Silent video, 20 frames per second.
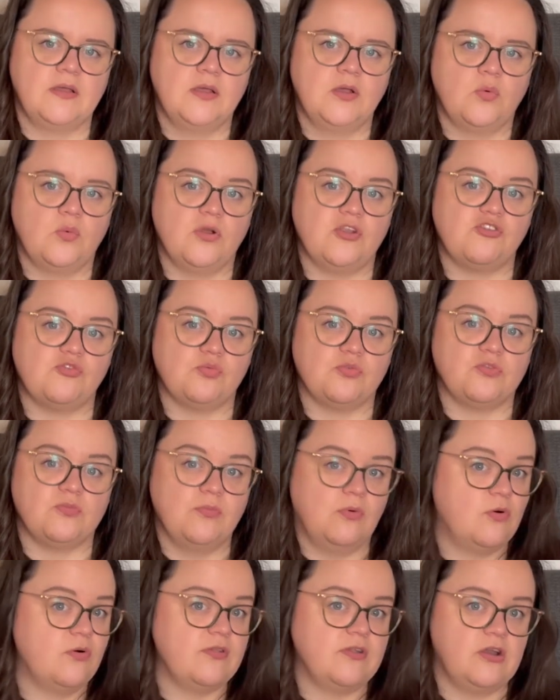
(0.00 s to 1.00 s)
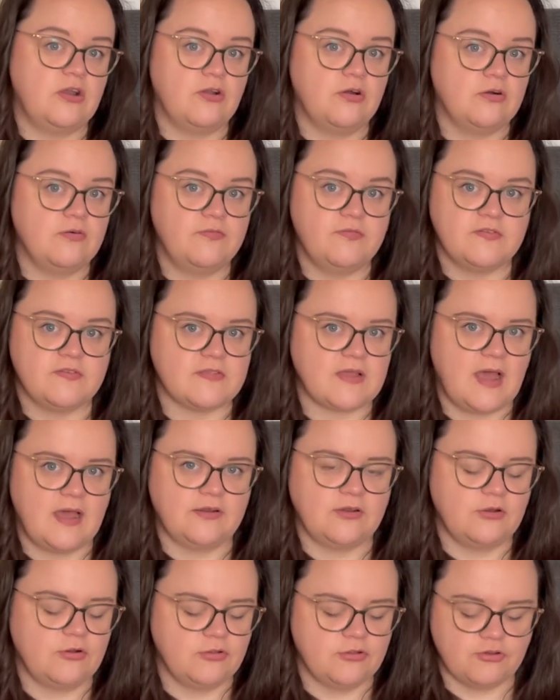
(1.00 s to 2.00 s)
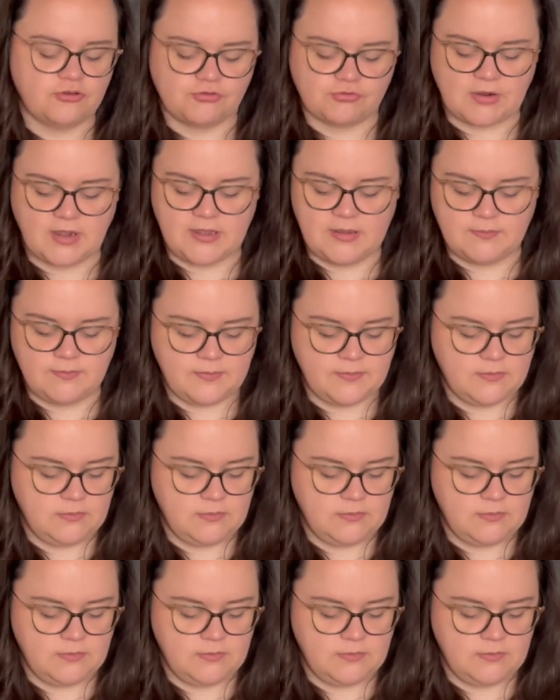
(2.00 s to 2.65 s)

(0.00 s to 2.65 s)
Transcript: which was more than enough to add another stripe,